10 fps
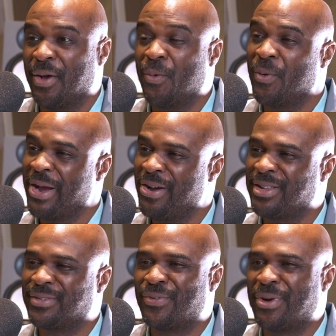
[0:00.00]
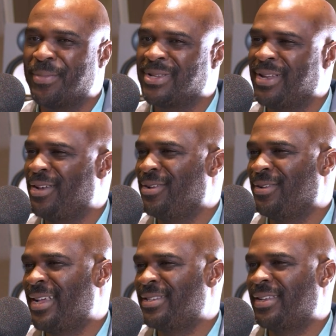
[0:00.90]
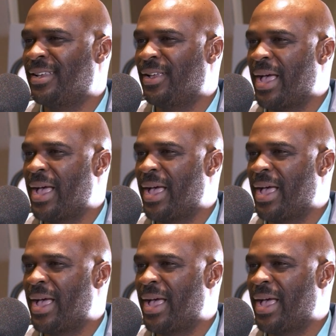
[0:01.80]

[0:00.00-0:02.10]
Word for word: awareness for me is like, dude, that's